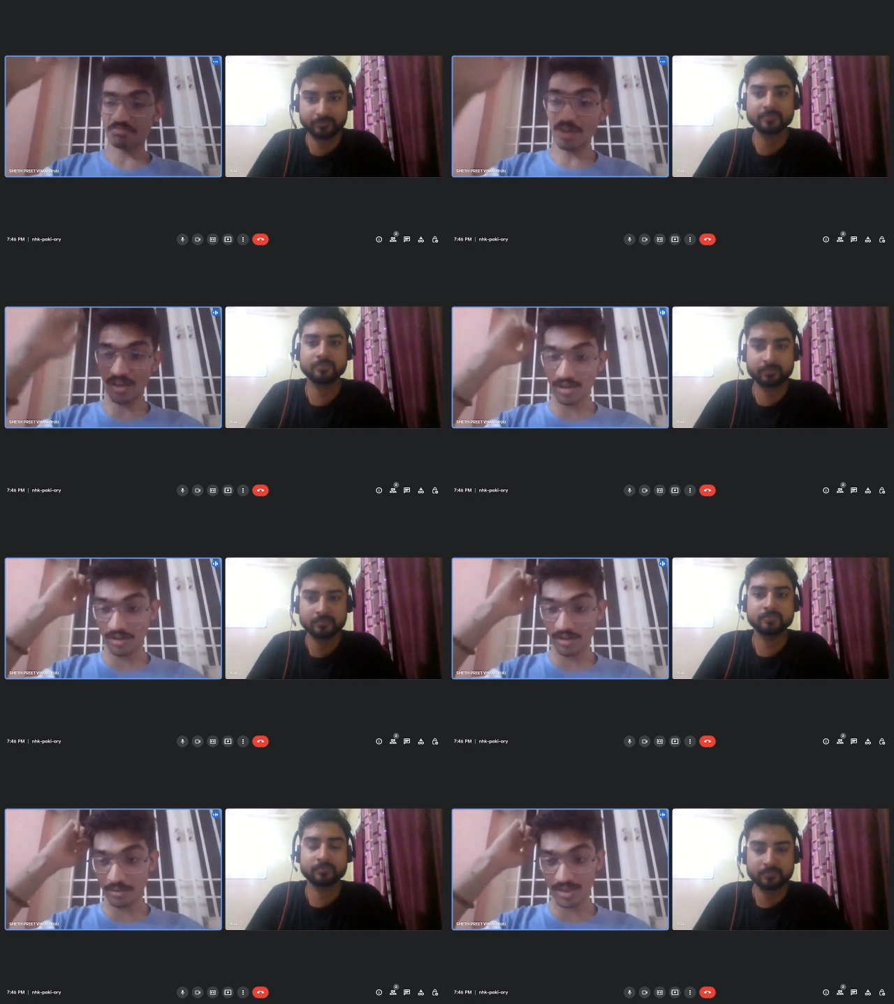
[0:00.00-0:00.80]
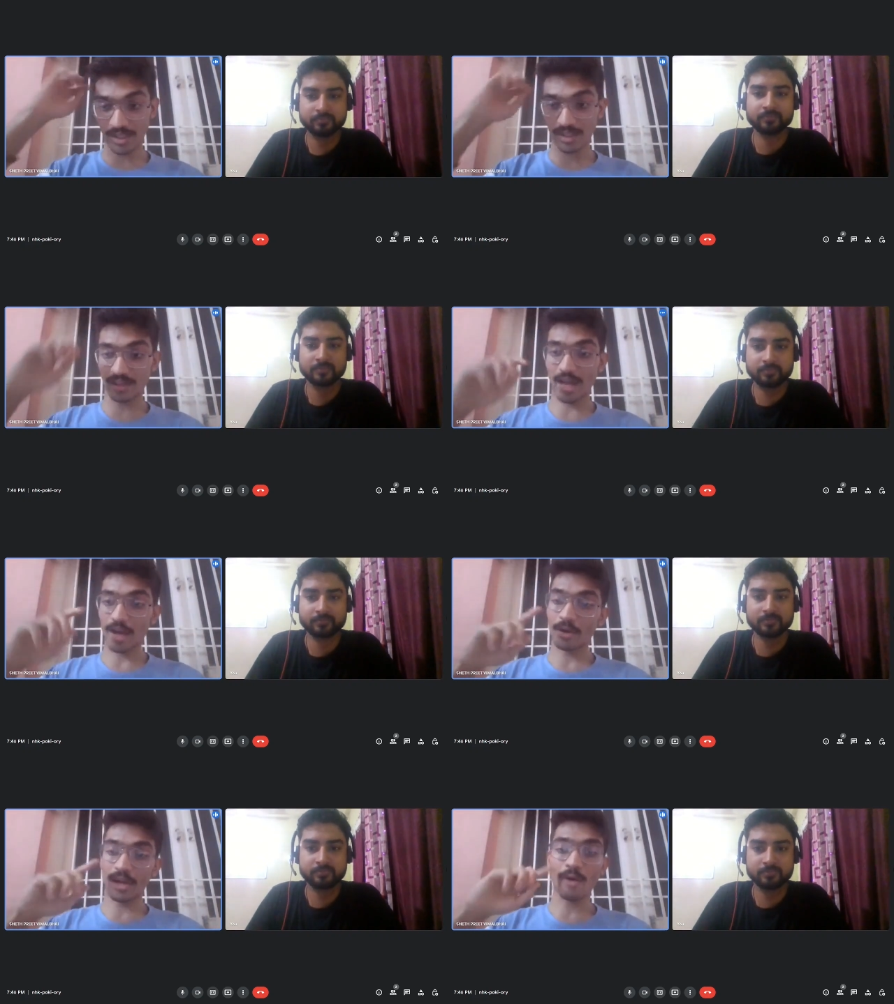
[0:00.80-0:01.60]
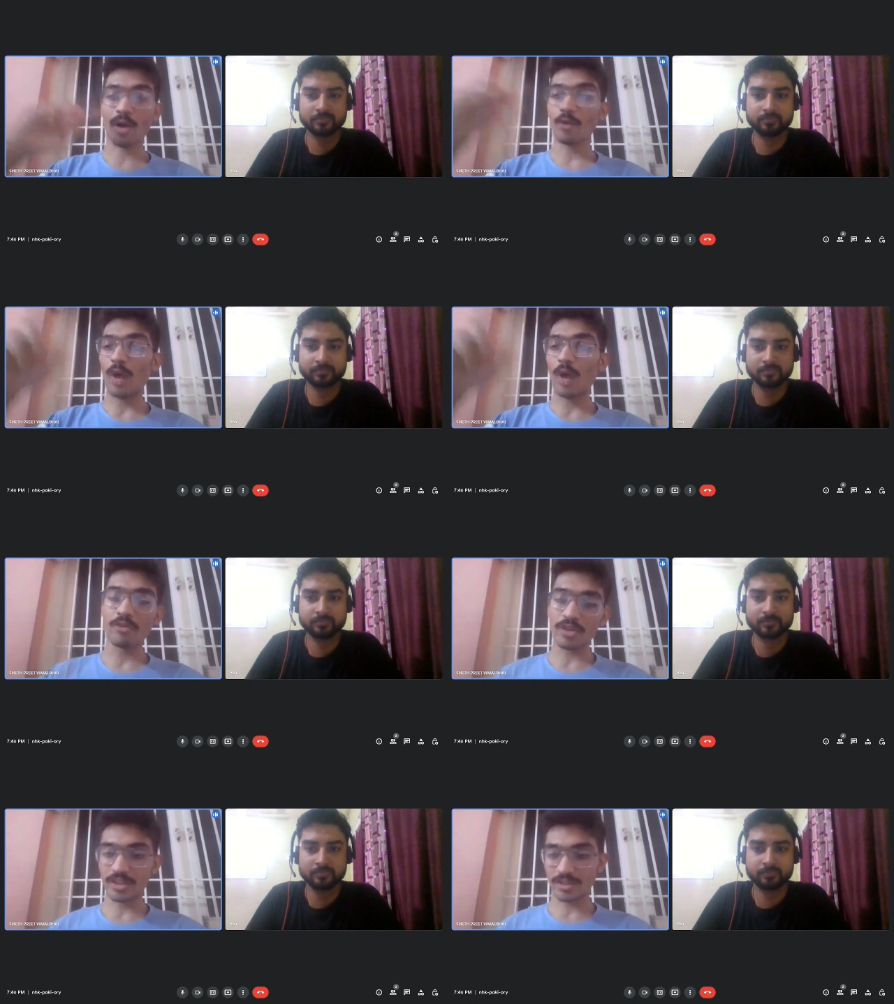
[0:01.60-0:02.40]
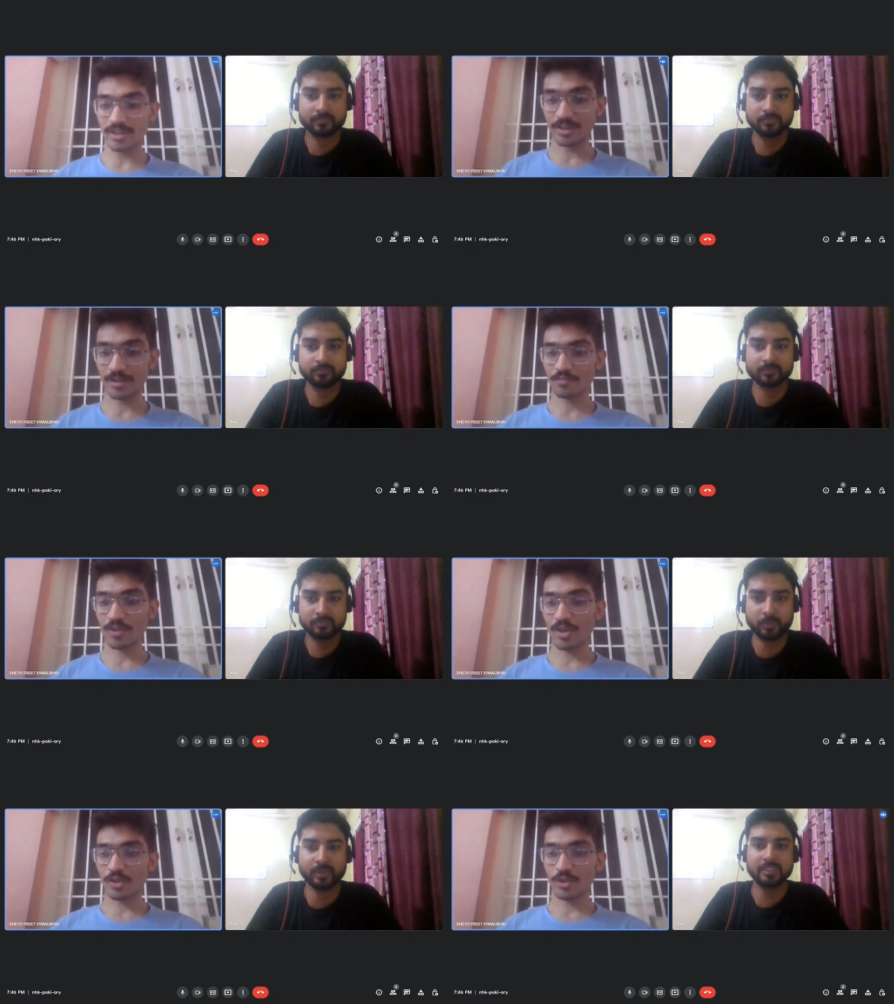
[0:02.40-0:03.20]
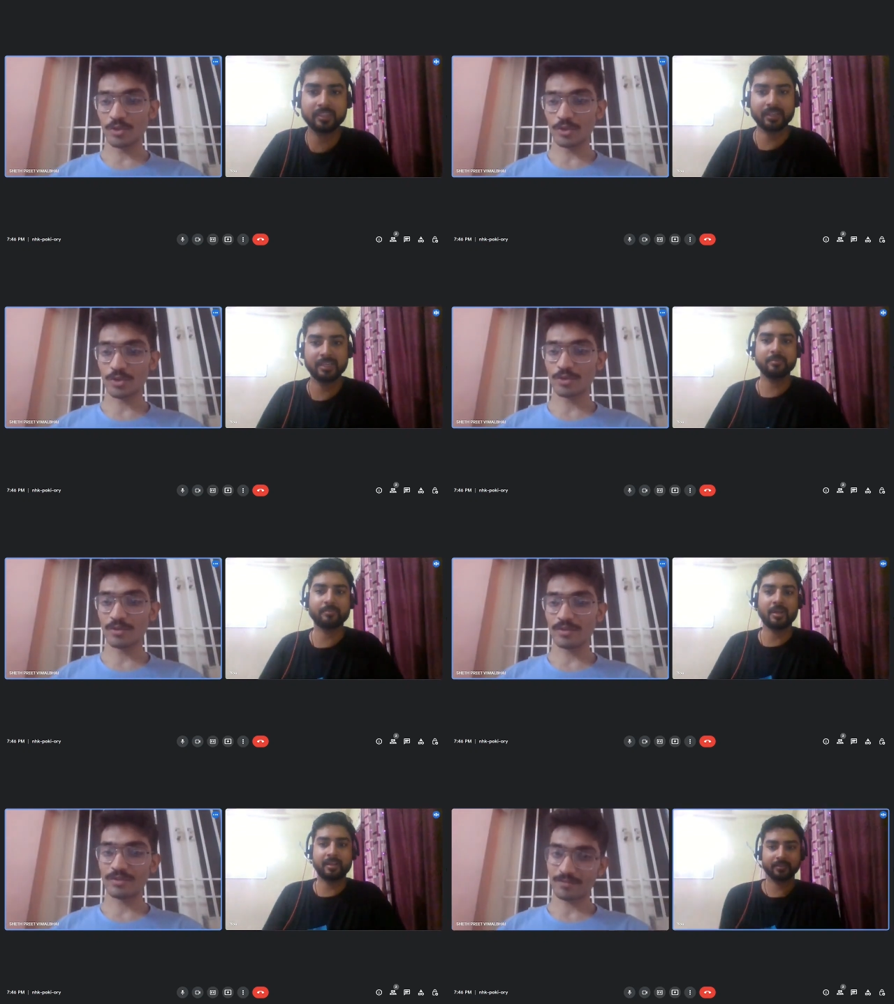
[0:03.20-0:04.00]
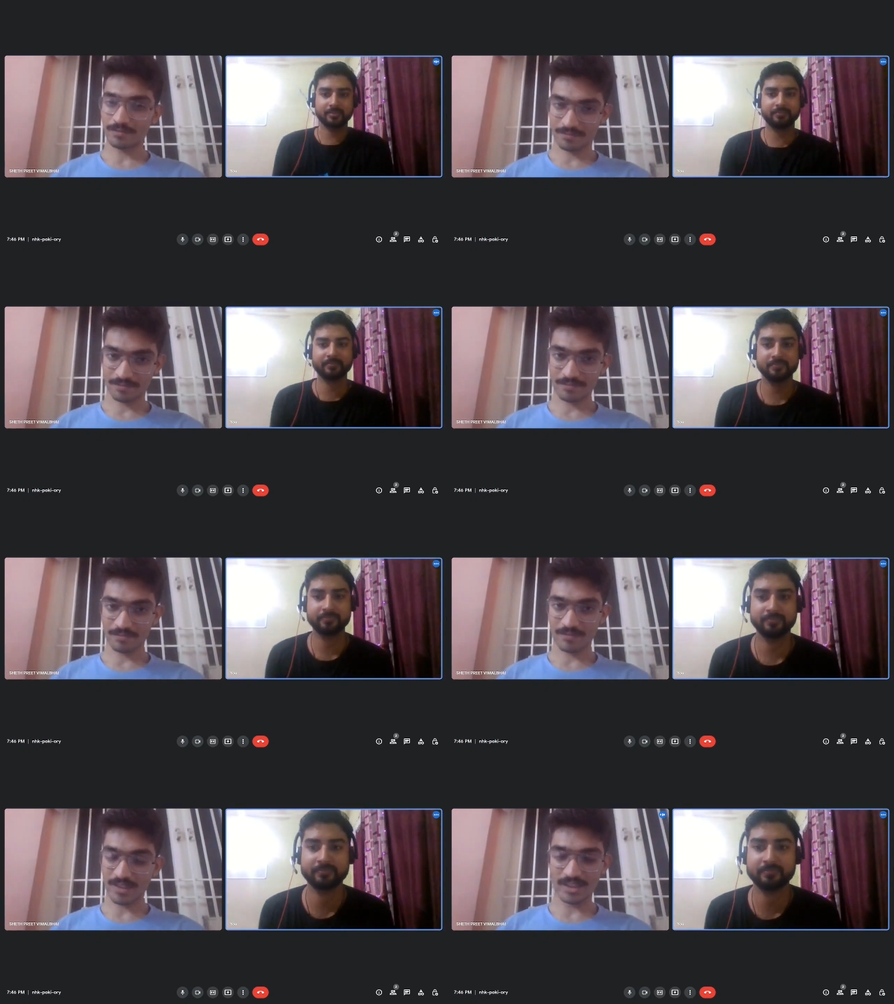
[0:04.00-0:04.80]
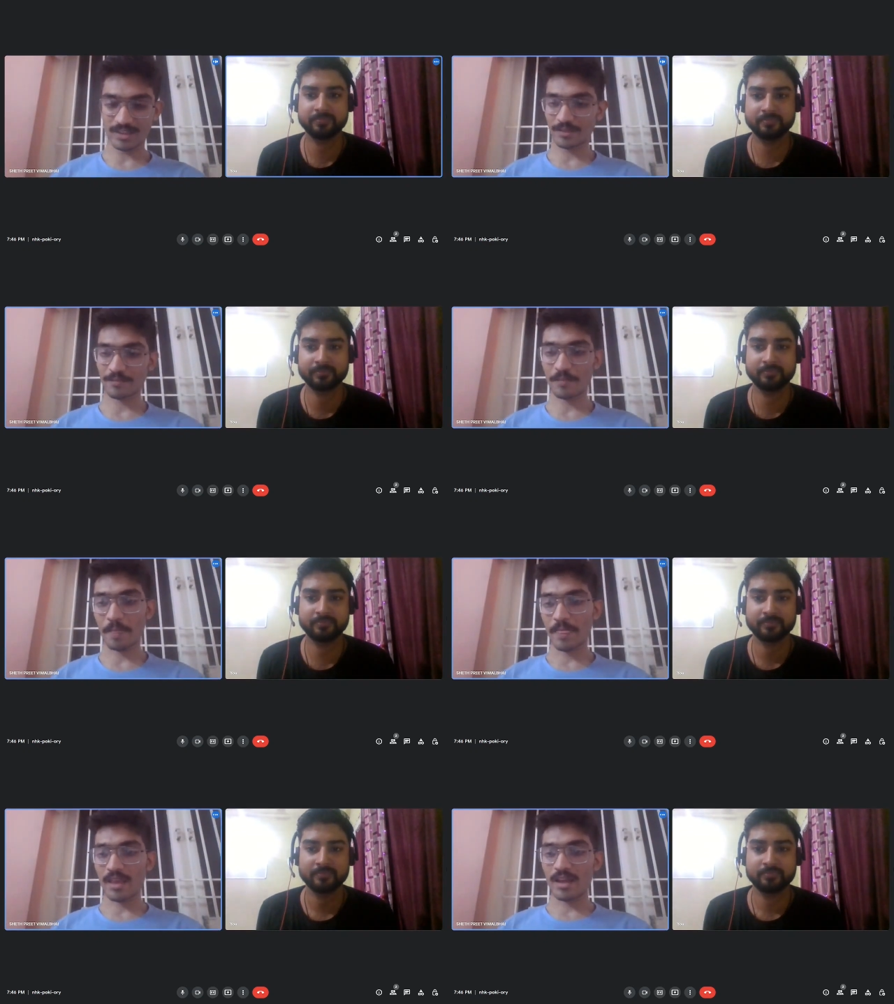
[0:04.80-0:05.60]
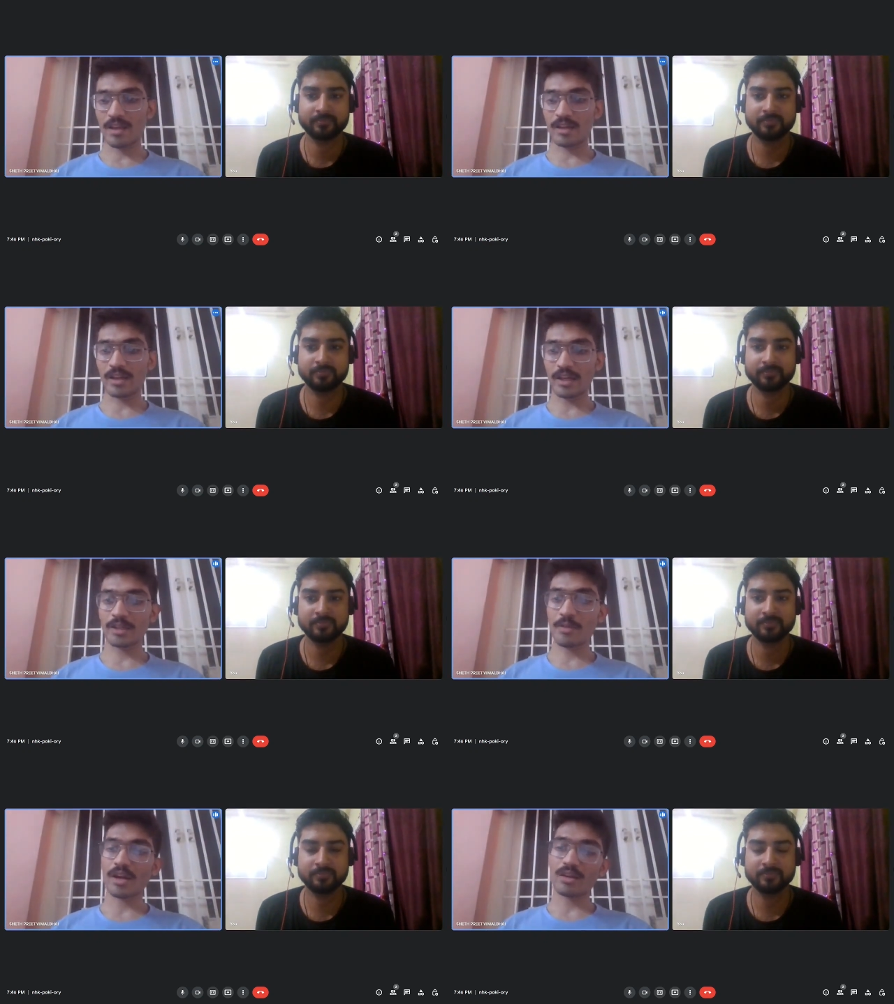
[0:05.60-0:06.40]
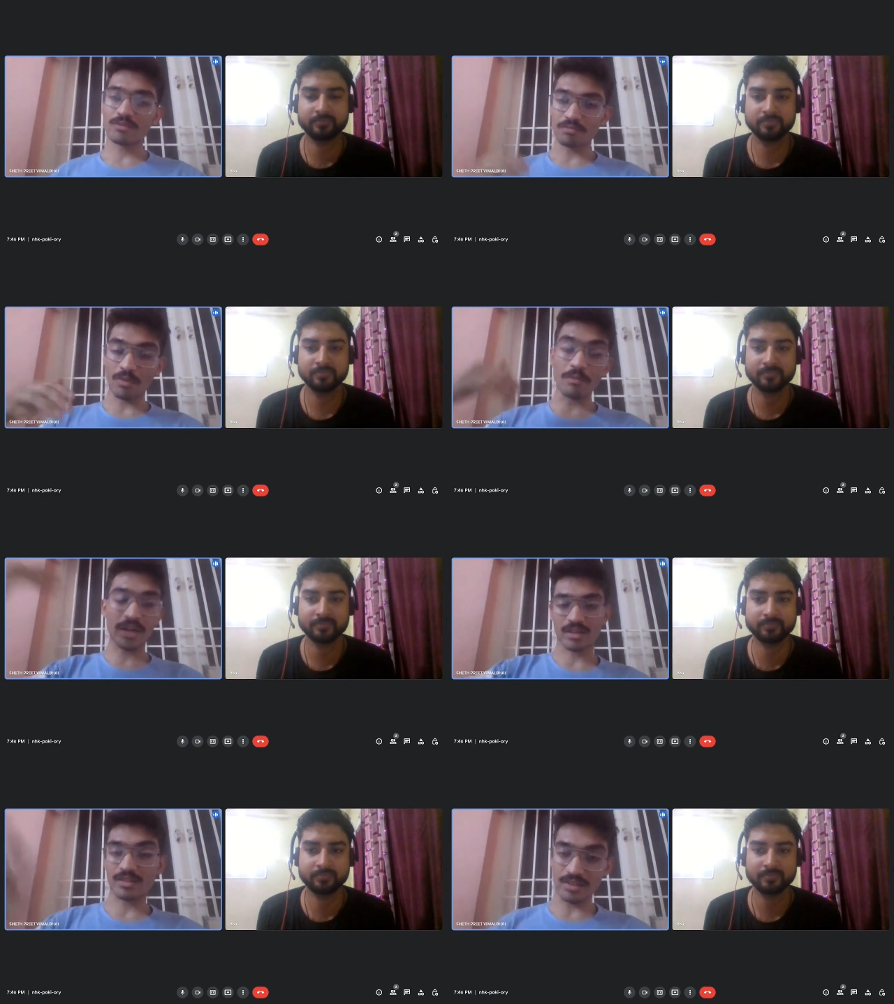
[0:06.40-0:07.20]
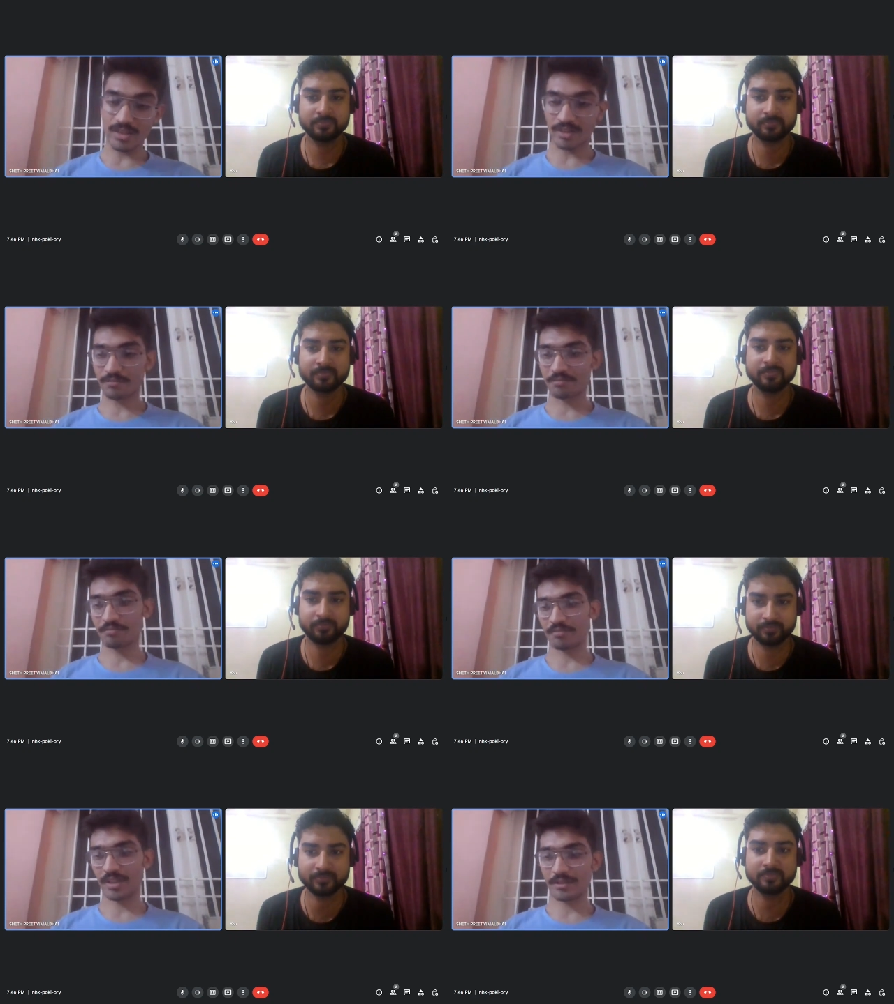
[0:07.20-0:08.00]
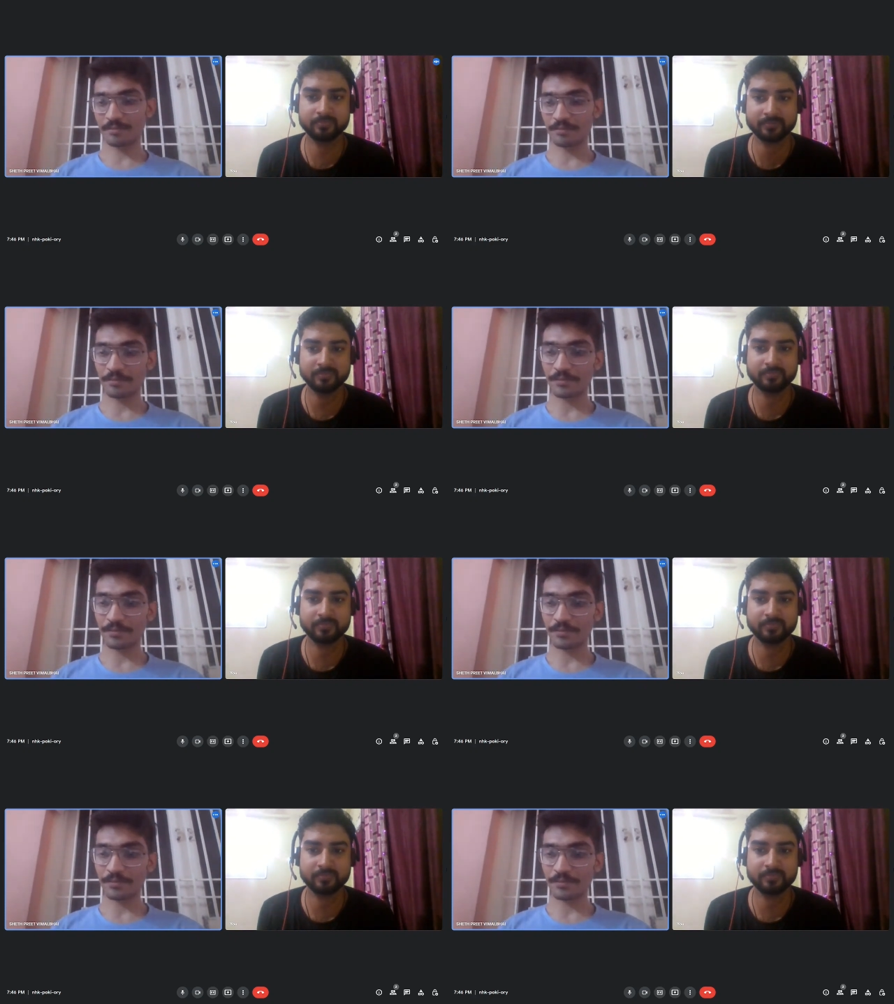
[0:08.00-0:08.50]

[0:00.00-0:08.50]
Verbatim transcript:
Speaker 1: uh means like I, now I, I will reach this
Speaker 2: to get the rating back
Speaker 1: yes rating back and better than that right
Speaker 2: mm-hmm.